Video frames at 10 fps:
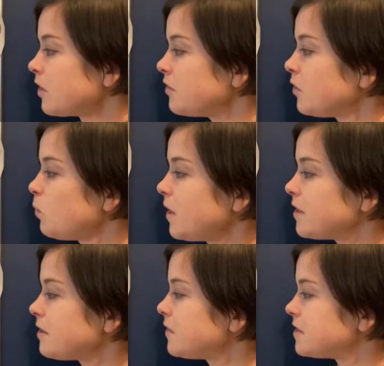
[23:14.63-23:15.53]
the width
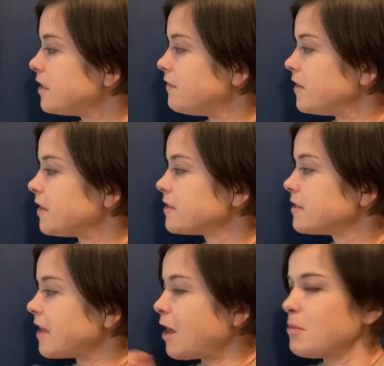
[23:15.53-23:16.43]
of the cervix,
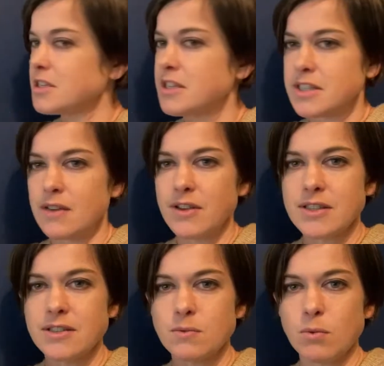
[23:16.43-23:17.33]
how much the cervix
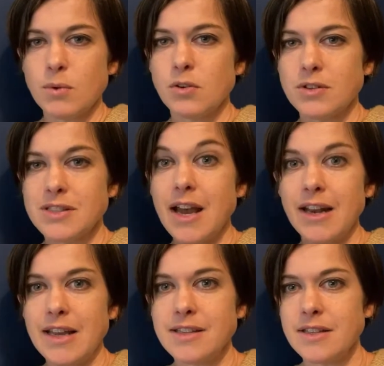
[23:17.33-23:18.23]
is what we call
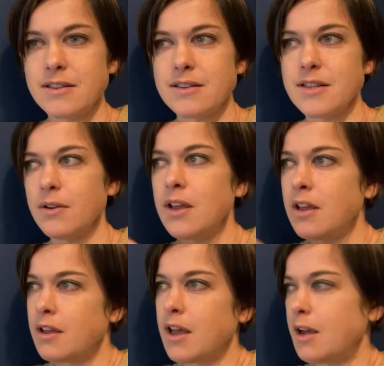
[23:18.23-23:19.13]
dilated. So
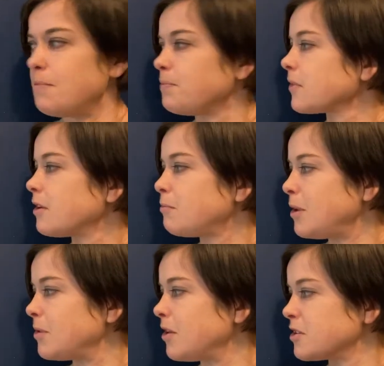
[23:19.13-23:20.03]

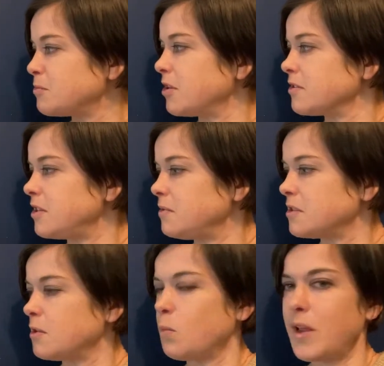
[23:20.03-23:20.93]
people in hospitals use
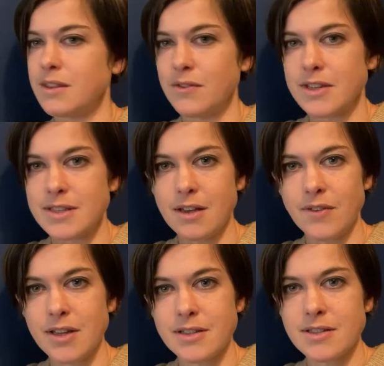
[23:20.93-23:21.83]
the width of the
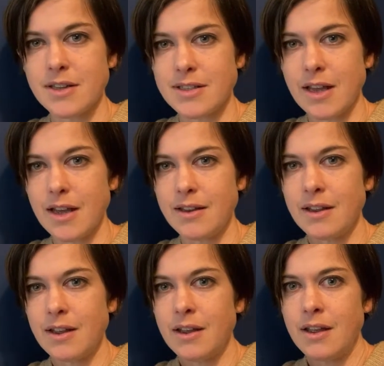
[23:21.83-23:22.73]
cervix to decide
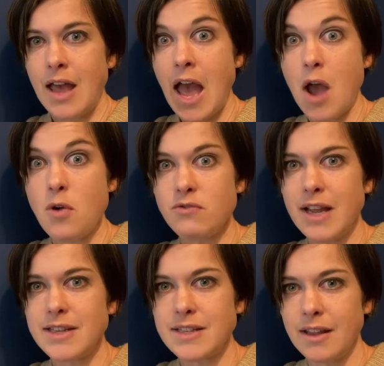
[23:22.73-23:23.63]
how
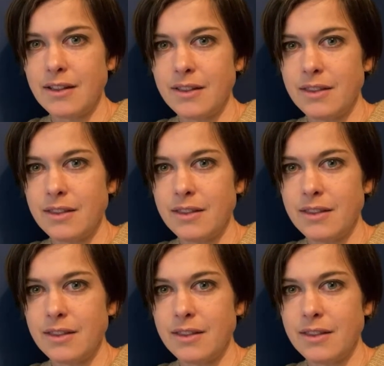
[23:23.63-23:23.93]
ready